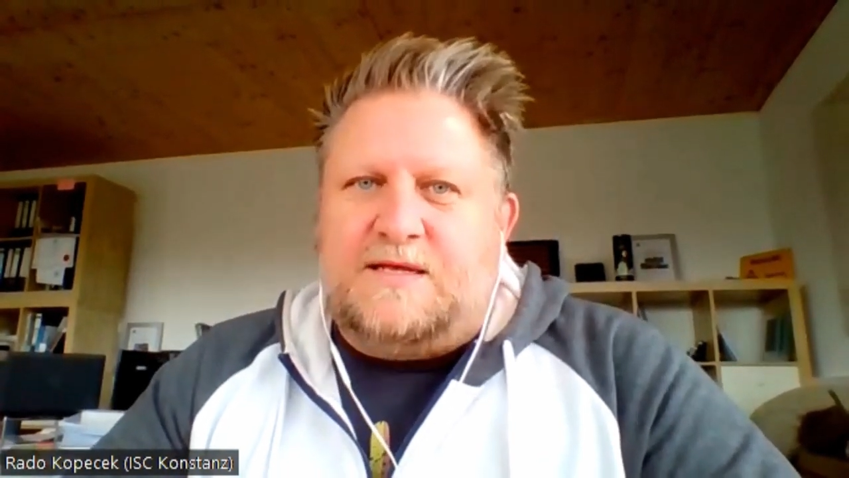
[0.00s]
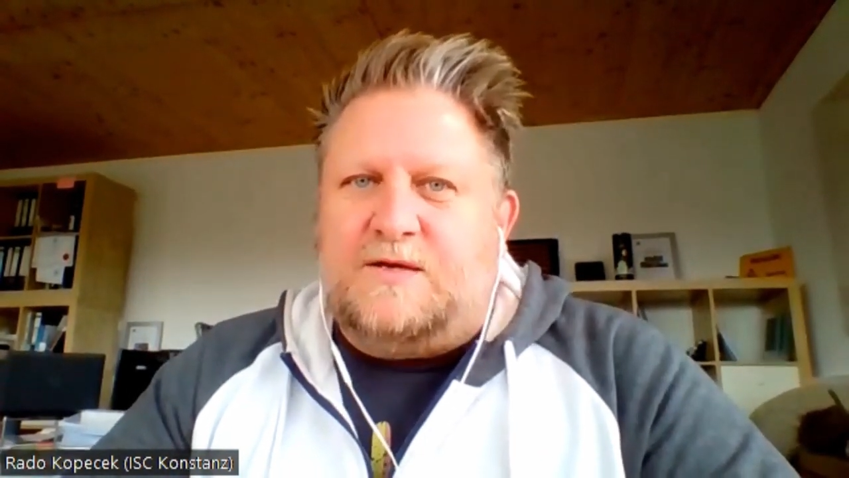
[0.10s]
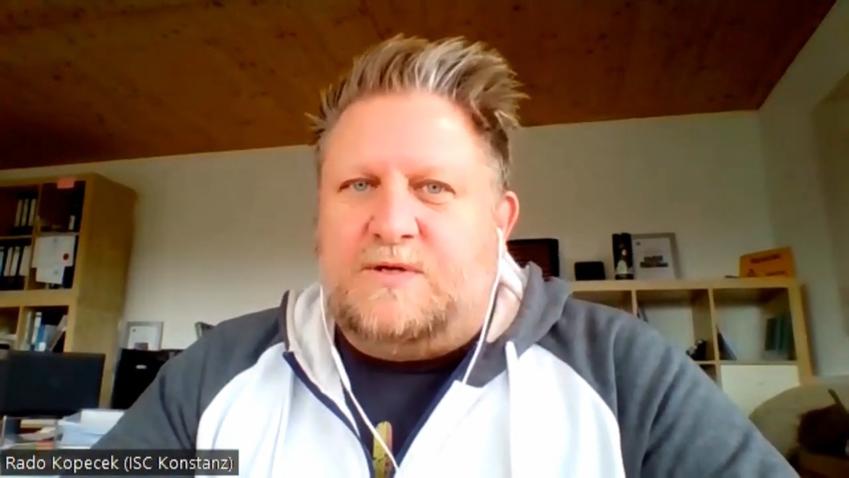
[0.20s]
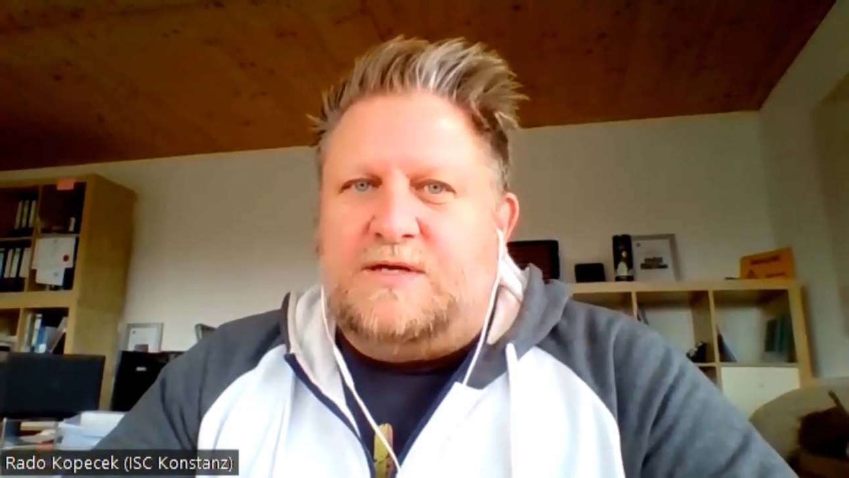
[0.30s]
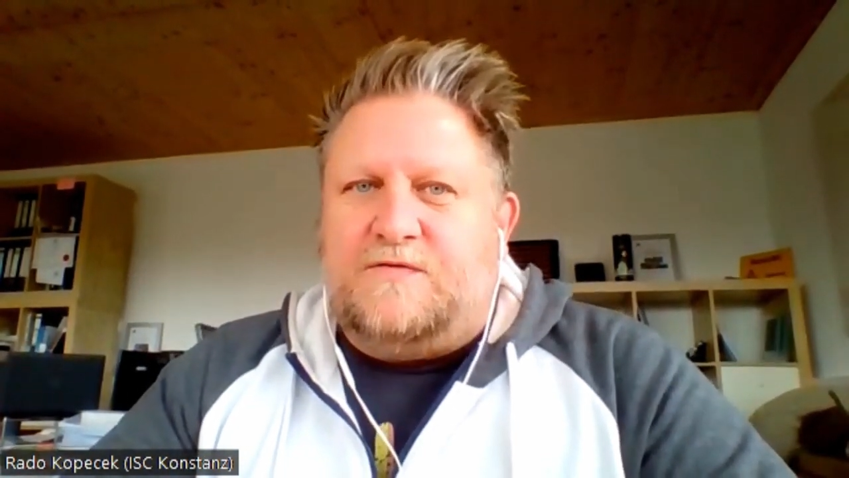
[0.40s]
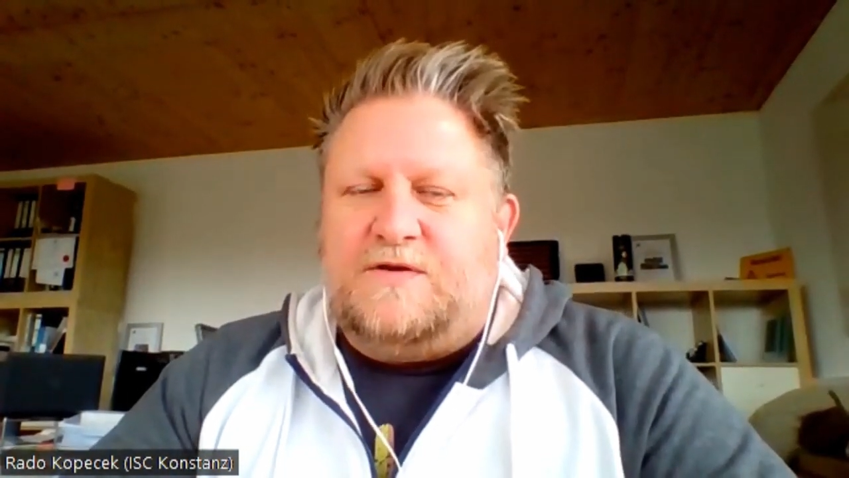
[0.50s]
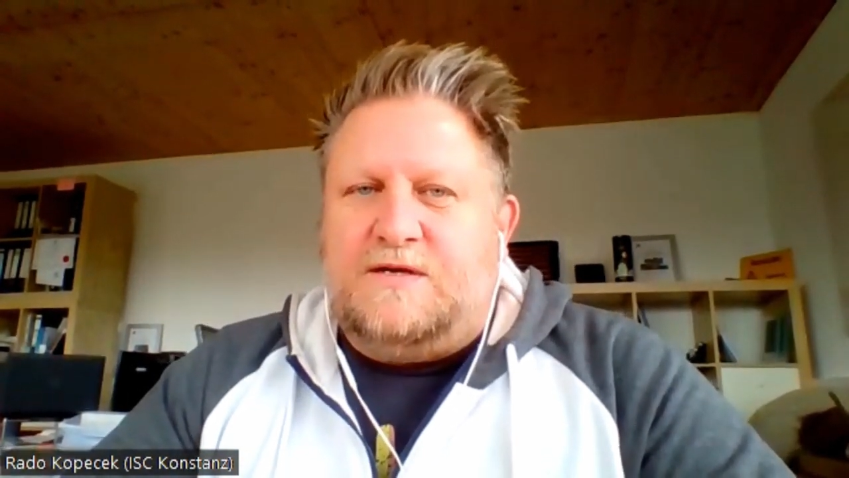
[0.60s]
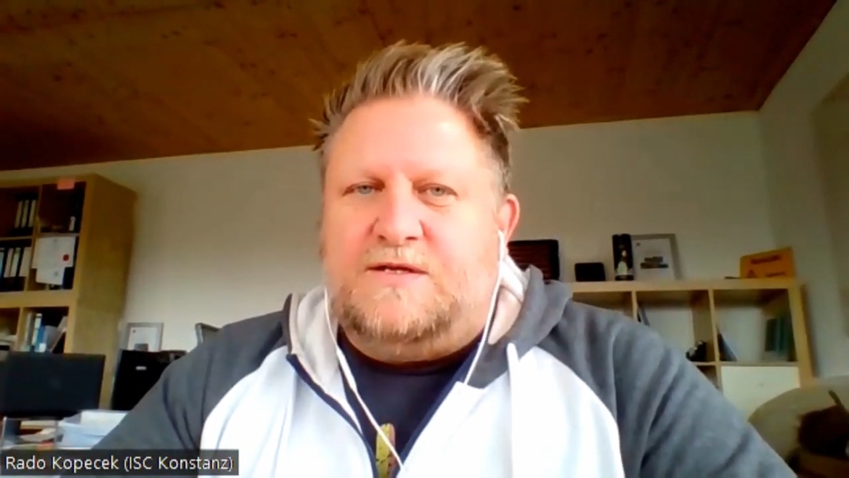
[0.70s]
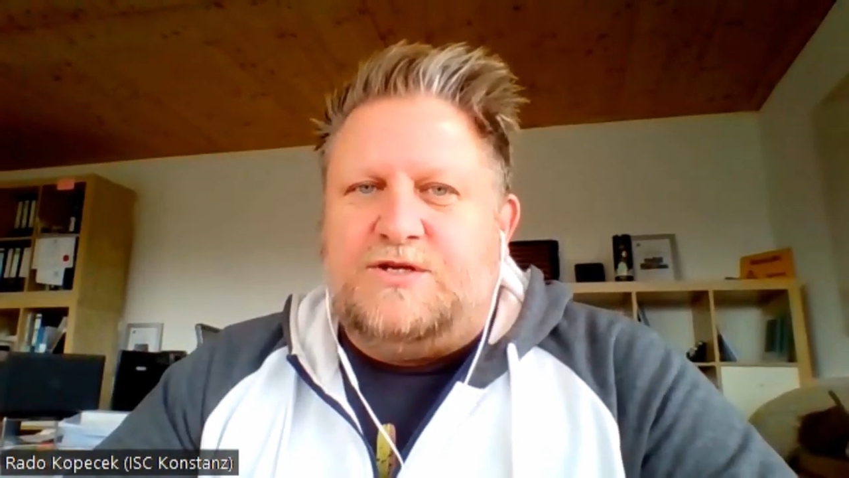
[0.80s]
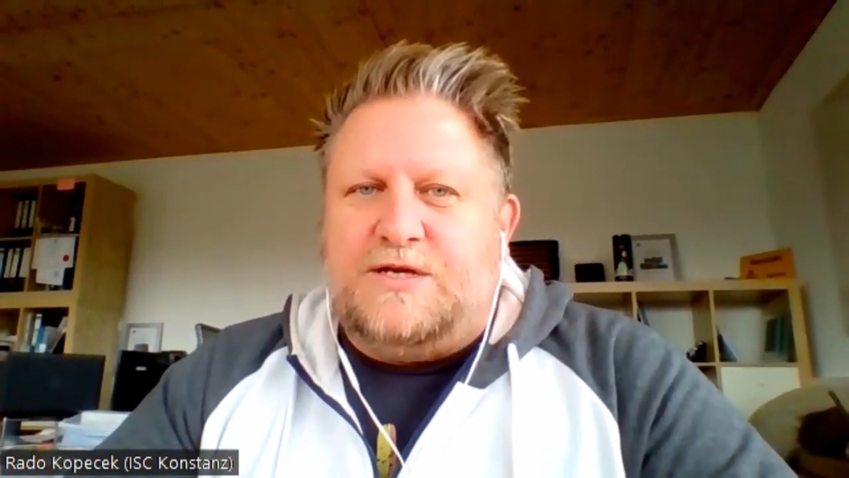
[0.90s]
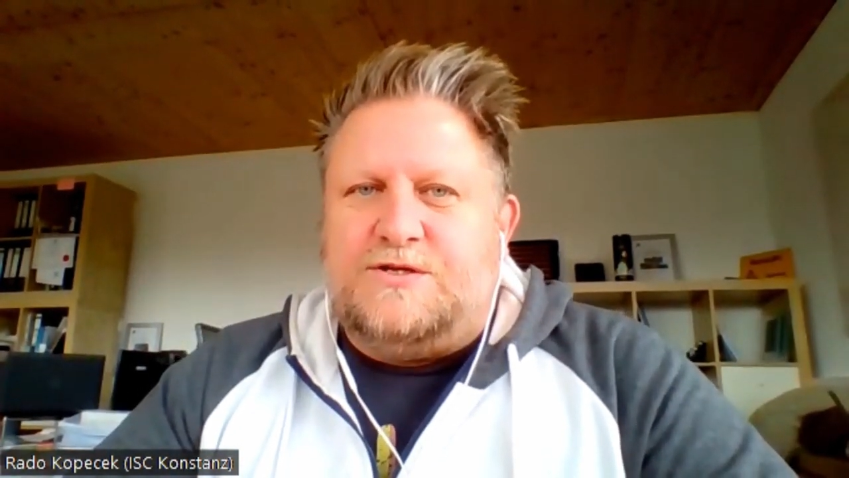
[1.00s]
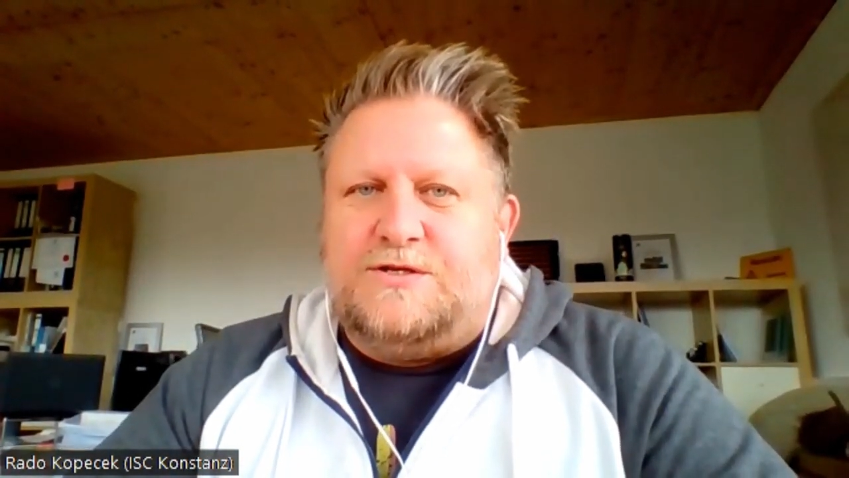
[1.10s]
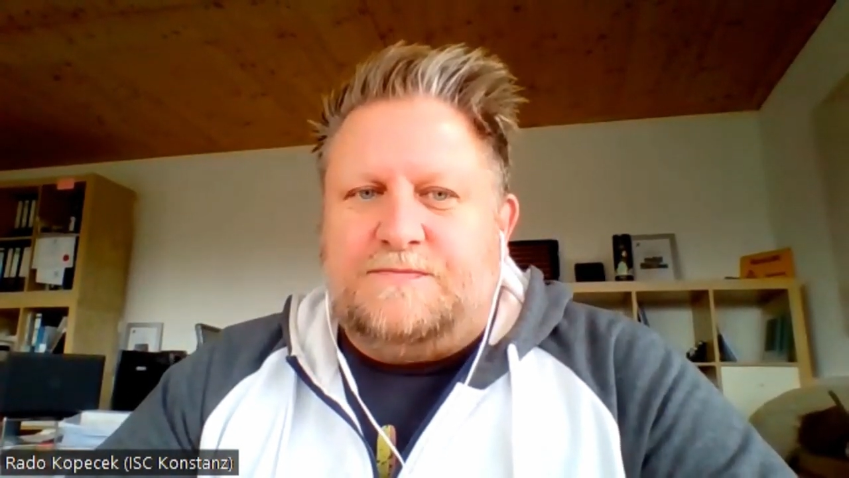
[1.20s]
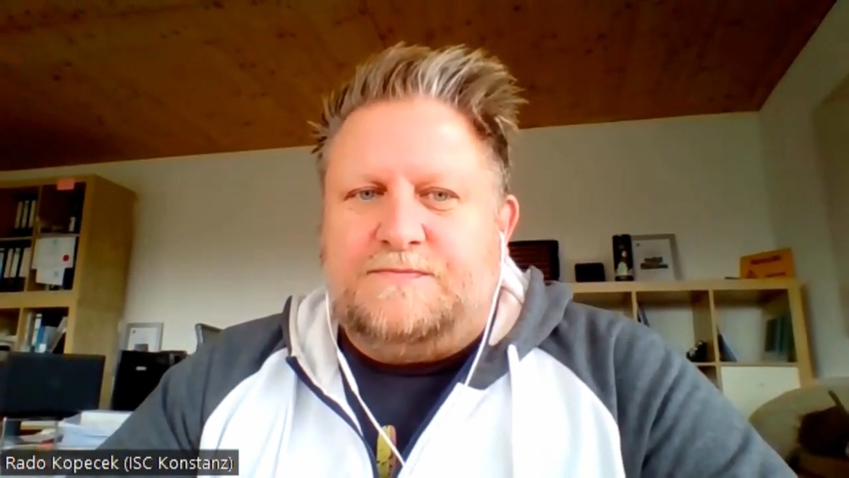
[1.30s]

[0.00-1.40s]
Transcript: that will definitely change.